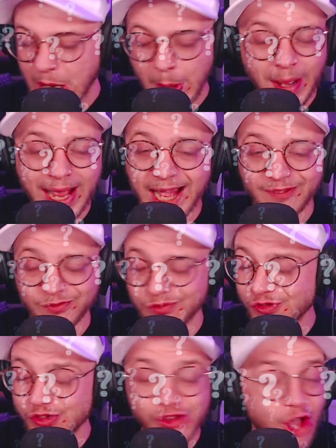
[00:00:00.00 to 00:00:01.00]
but I have
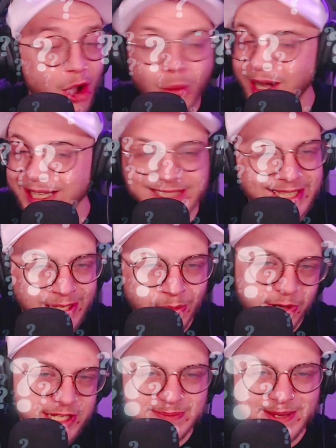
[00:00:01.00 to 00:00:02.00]
no idea
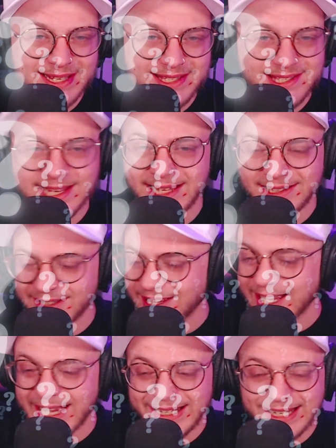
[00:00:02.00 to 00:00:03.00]
what is being said
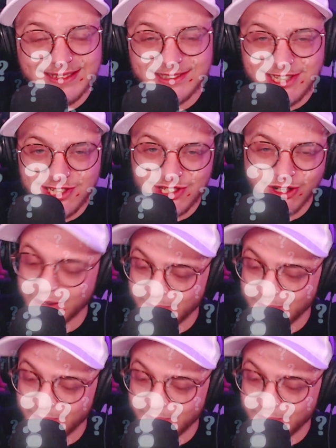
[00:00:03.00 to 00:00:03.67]
at the end of this song,